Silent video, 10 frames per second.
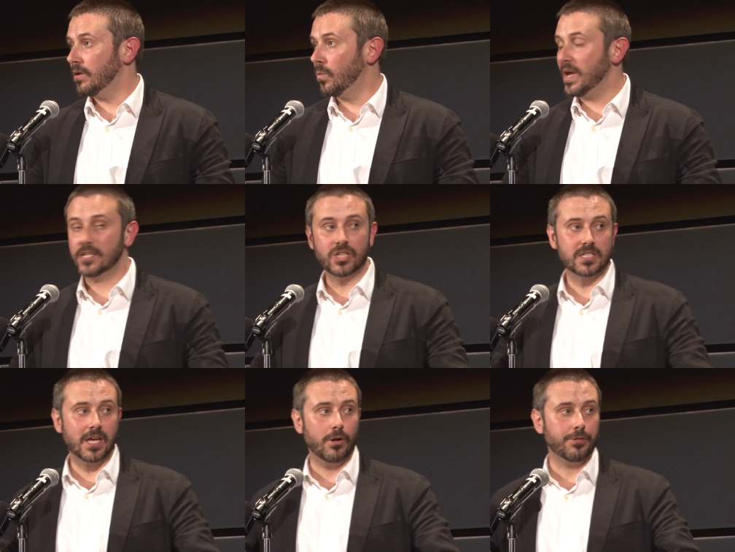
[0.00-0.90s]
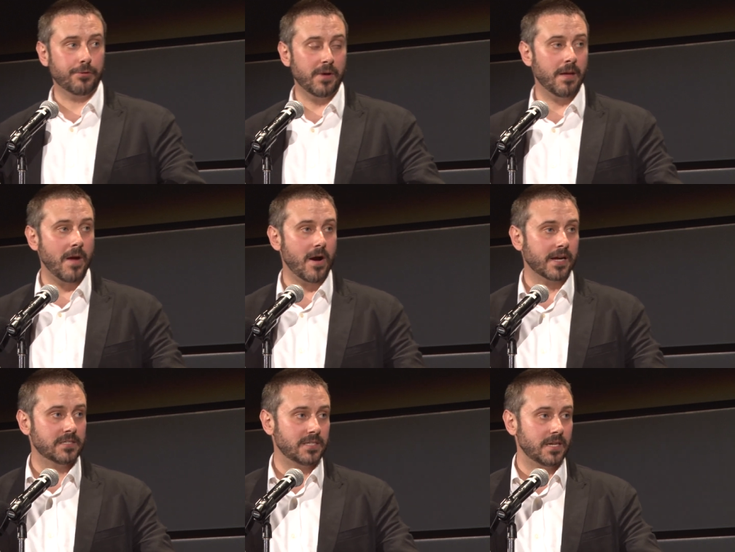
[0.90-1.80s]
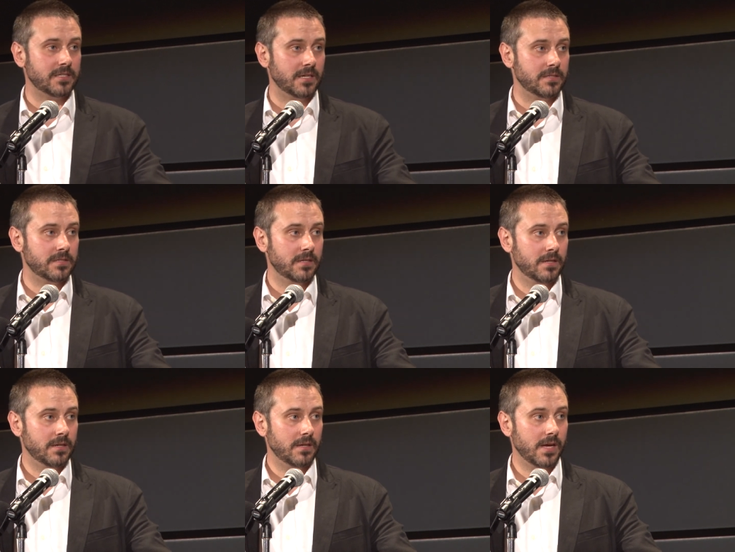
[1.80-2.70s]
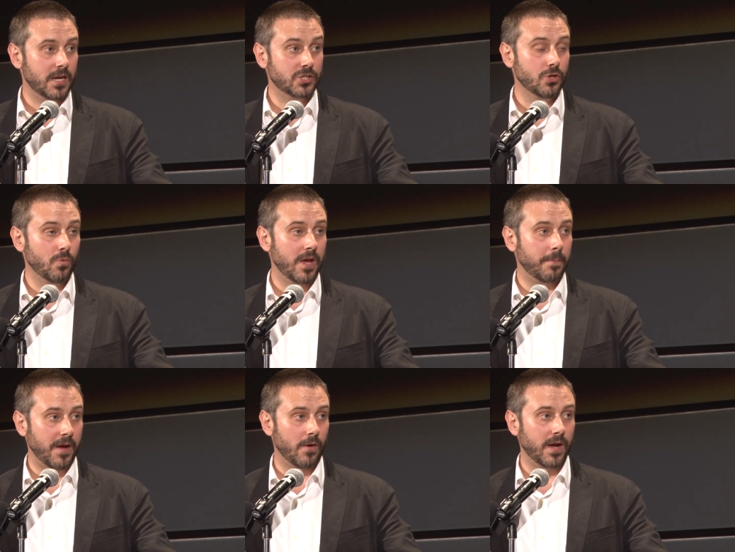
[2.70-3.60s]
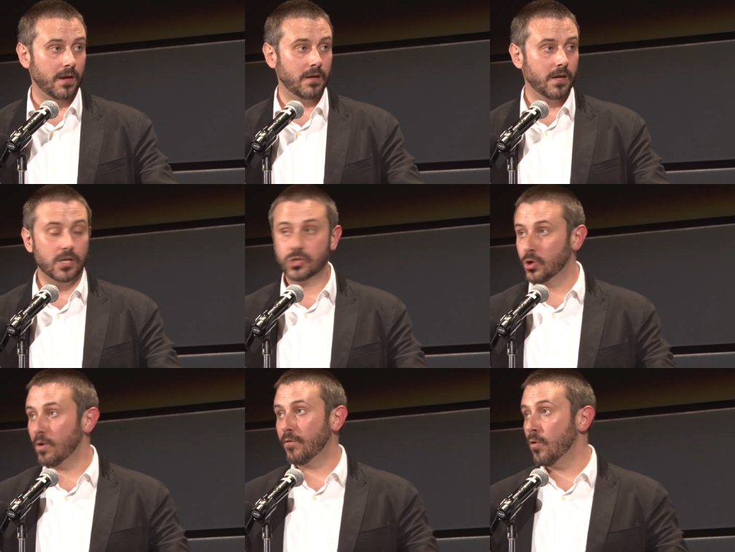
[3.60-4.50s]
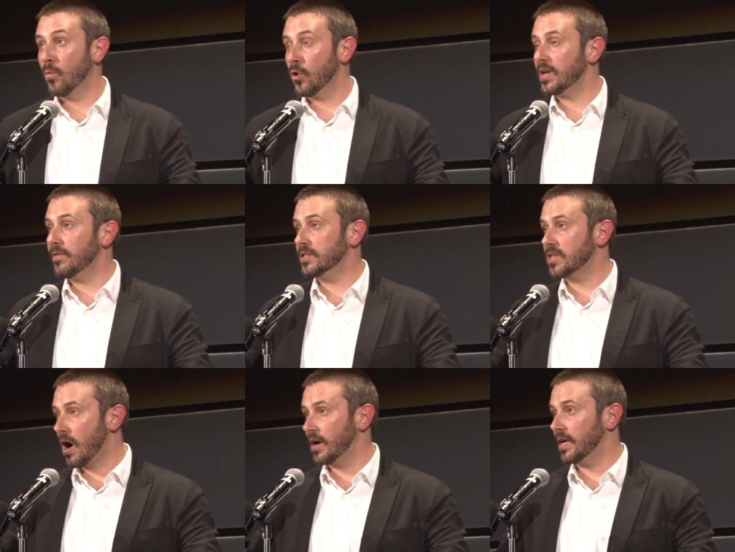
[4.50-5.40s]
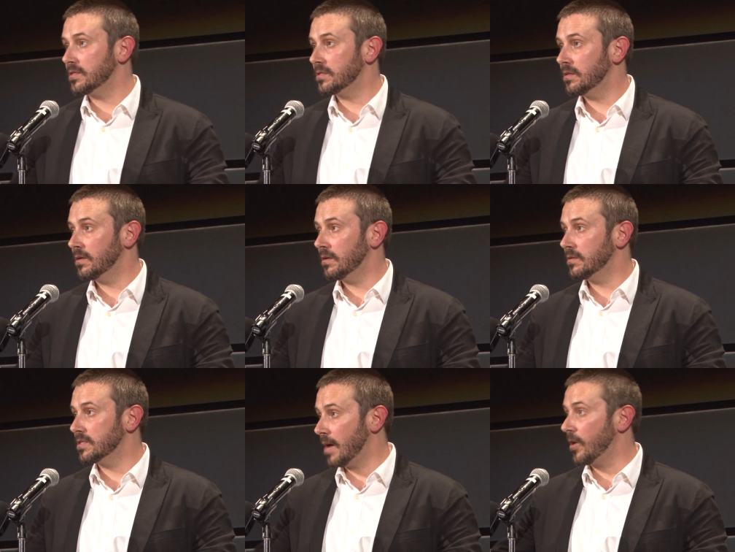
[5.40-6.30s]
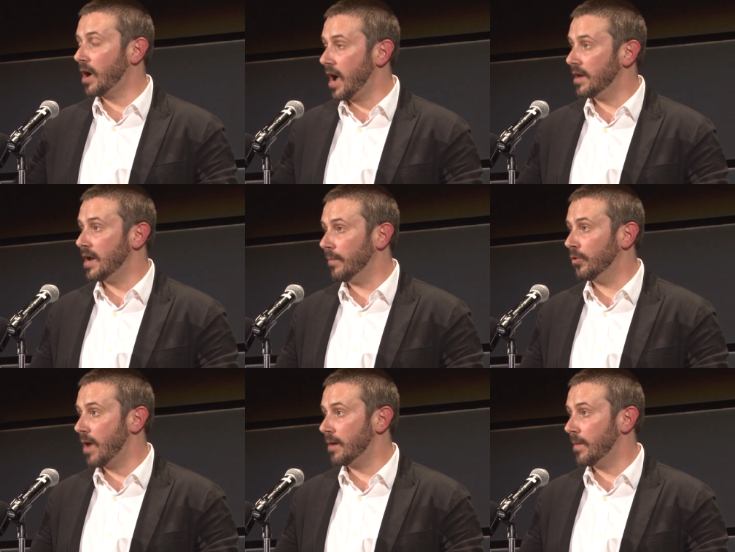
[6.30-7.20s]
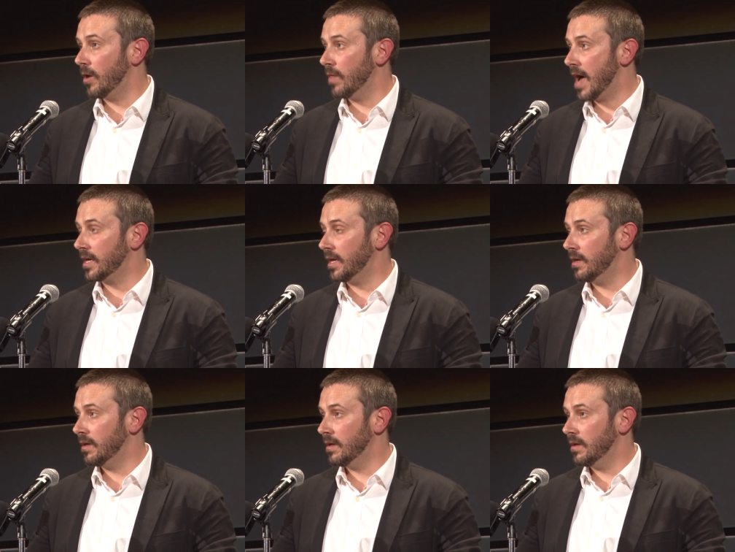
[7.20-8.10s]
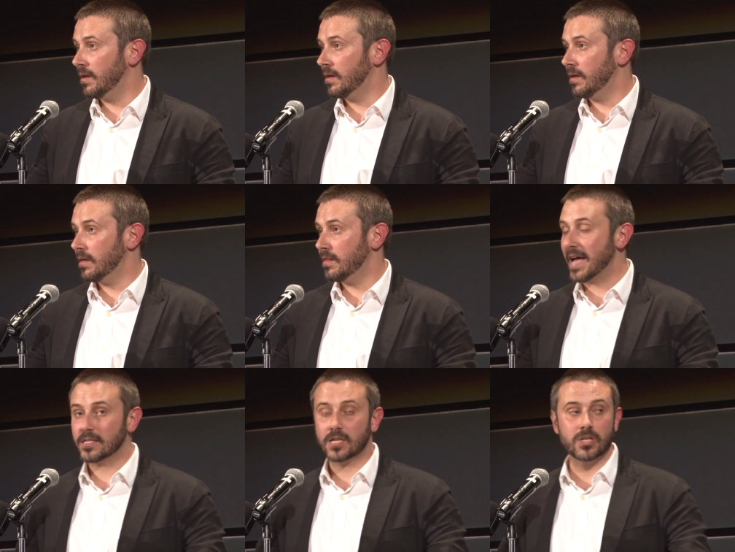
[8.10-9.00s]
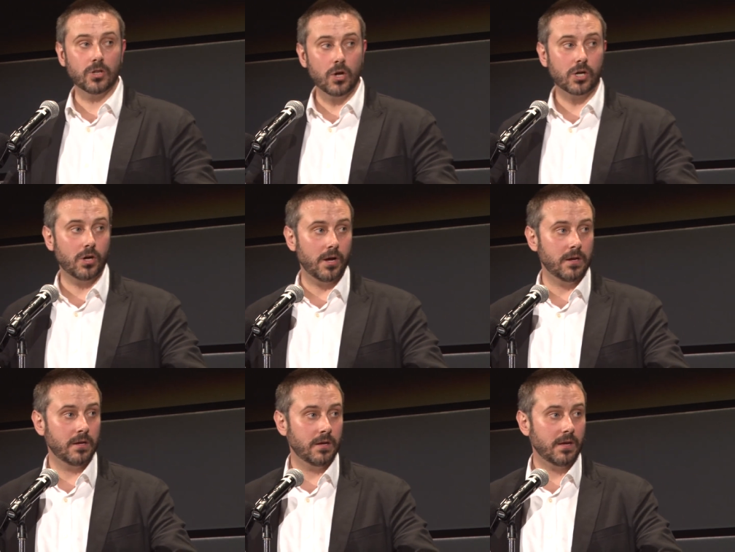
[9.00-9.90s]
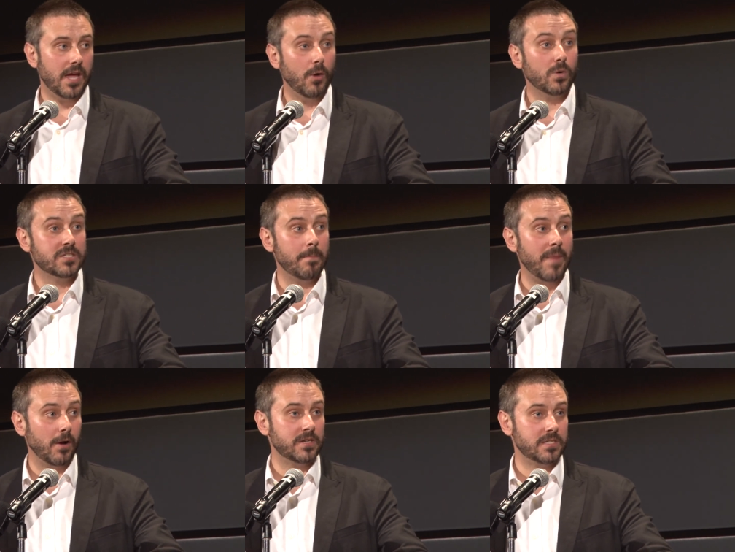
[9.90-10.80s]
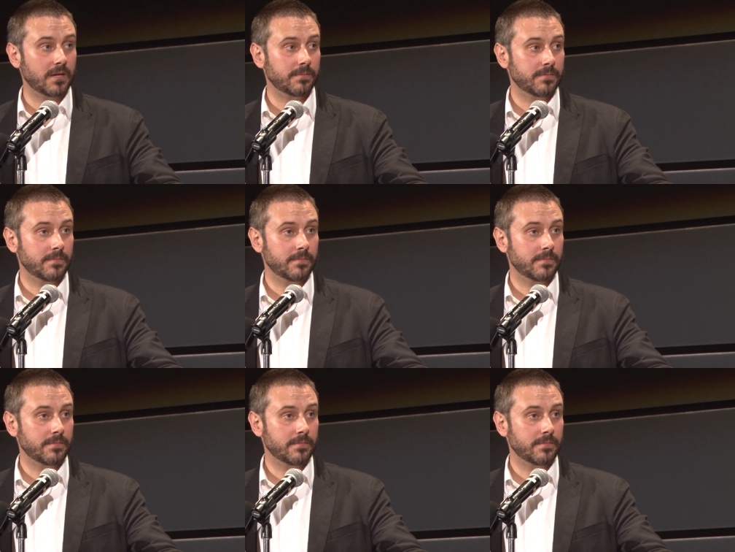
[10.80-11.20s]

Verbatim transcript: we had just killed three American citizens in a two-week period, two of whom weren't even targets, Samir Khan and Abdul Rahman al-Awlaki, that doesn't look good. It was embarrassing.